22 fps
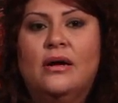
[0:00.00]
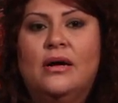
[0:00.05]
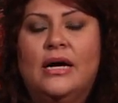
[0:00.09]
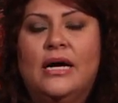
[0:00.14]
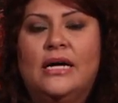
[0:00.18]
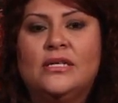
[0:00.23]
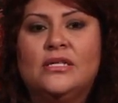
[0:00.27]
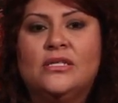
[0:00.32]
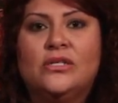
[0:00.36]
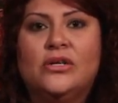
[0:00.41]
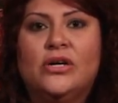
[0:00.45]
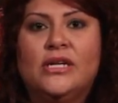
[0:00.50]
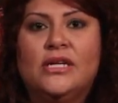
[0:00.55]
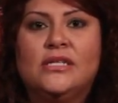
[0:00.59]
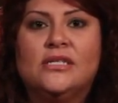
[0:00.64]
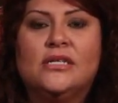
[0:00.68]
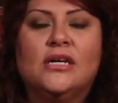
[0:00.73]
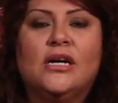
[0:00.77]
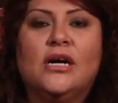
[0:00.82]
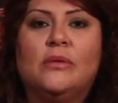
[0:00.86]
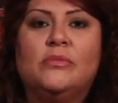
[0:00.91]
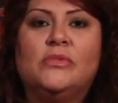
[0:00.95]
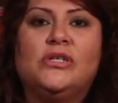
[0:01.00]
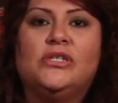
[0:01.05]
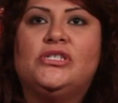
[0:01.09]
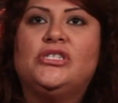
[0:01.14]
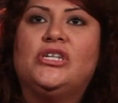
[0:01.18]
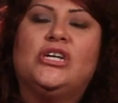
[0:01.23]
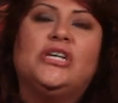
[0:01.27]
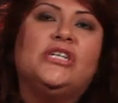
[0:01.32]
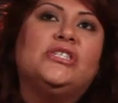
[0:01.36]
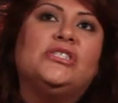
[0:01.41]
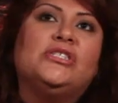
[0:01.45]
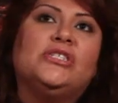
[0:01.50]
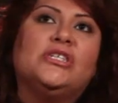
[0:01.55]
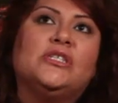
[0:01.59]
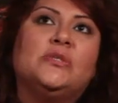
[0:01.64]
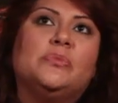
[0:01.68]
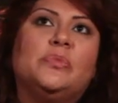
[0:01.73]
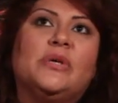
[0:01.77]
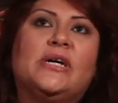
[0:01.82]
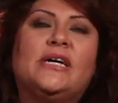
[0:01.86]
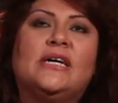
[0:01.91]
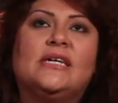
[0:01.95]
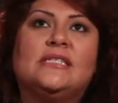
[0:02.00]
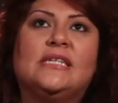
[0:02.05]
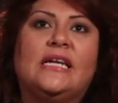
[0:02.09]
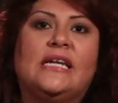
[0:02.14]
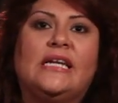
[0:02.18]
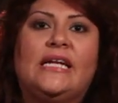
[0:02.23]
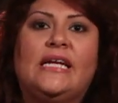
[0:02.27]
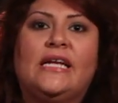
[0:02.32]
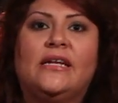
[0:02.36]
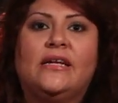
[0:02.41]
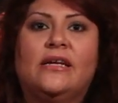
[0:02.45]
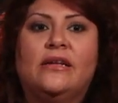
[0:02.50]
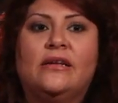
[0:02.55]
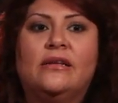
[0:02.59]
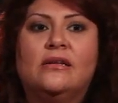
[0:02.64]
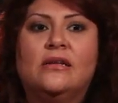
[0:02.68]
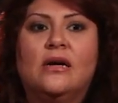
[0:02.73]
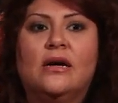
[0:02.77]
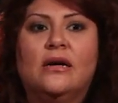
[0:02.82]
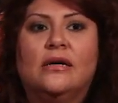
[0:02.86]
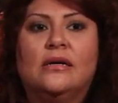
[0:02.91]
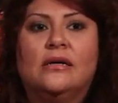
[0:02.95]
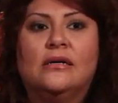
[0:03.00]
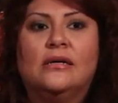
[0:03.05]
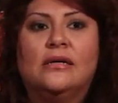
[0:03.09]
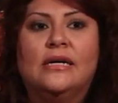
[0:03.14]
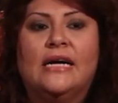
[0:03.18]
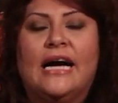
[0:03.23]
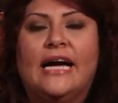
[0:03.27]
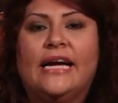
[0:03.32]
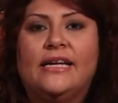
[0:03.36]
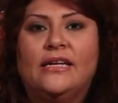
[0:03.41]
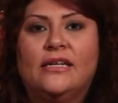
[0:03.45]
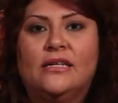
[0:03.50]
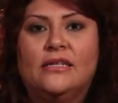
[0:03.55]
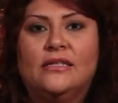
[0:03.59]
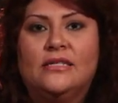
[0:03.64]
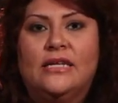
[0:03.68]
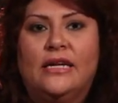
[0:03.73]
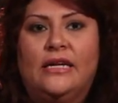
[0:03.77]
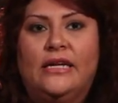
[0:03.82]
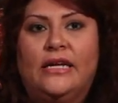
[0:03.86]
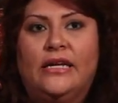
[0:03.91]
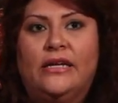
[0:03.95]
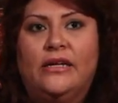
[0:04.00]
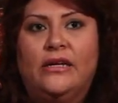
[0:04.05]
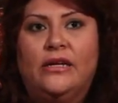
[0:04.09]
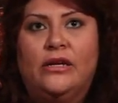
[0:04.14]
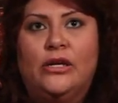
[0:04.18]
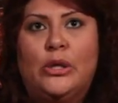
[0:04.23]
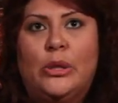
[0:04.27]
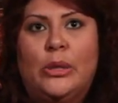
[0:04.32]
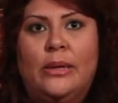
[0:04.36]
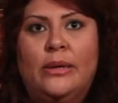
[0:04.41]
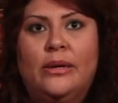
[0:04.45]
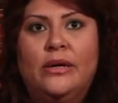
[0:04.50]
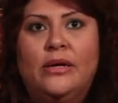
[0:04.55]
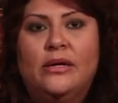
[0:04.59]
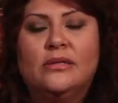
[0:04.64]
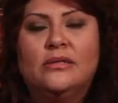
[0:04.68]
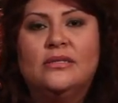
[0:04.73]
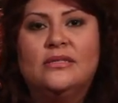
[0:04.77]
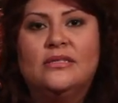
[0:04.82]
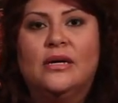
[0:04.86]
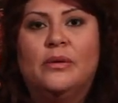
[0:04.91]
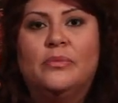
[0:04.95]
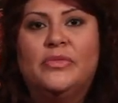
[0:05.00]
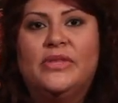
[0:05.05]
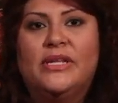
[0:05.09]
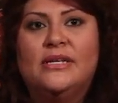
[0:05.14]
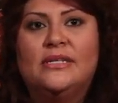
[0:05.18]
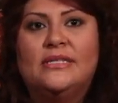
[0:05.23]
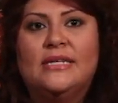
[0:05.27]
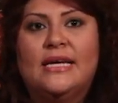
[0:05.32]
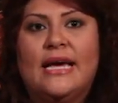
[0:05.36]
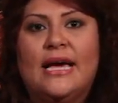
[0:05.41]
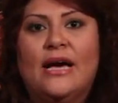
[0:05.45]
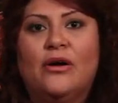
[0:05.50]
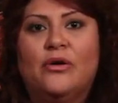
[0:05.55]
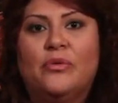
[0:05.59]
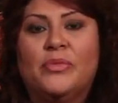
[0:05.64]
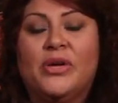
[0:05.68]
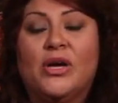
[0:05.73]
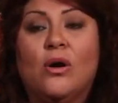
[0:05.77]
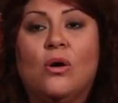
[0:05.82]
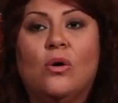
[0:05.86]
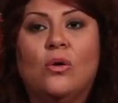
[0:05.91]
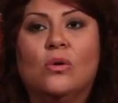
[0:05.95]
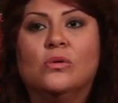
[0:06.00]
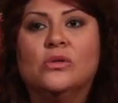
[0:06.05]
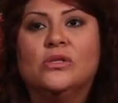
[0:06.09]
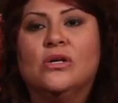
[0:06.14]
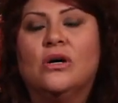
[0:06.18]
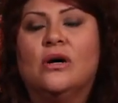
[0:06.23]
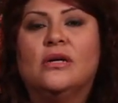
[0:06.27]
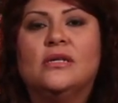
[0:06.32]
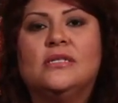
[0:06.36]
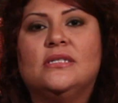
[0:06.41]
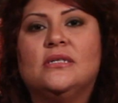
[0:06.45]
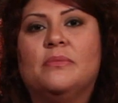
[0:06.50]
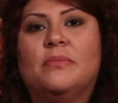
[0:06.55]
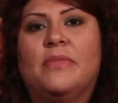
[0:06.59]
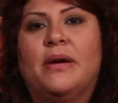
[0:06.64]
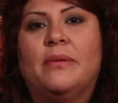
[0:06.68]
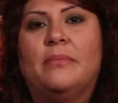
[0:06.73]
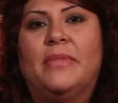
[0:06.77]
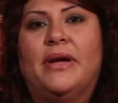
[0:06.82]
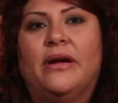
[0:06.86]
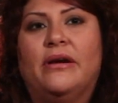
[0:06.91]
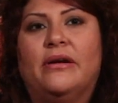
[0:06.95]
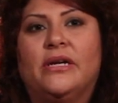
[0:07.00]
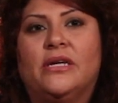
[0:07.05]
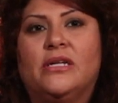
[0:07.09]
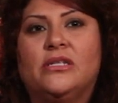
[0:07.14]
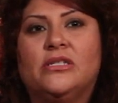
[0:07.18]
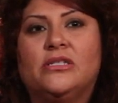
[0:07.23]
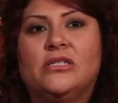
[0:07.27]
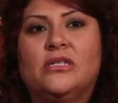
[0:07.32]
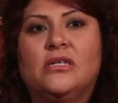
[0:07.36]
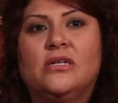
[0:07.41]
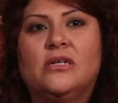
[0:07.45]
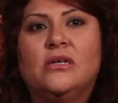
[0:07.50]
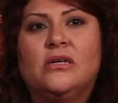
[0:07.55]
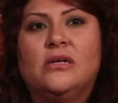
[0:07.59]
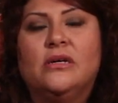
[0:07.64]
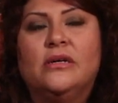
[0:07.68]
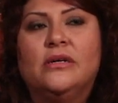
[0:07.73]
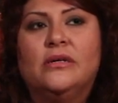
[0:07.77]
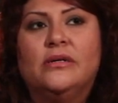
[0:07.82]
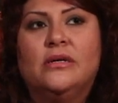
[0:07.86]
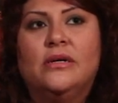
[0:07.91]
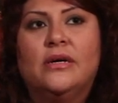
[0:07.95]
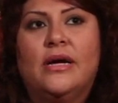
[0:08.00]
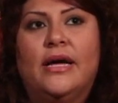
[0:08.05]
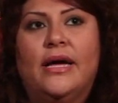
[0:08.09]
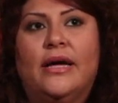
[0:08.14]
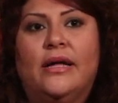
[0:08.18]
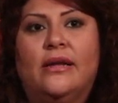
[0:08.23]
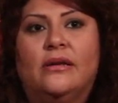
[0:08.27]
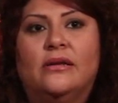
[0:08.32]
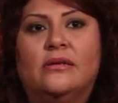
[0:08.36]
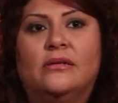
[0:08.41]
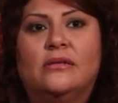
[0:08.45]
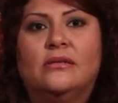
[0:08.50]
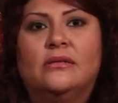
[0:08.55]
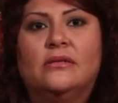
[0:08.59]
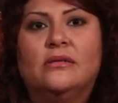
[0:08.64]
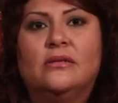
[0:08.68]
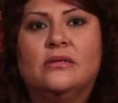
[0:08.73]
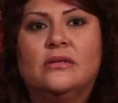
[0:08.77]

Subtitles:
I started to come to church just because I needed guidance. I needed something to help me hold on to my marriage. And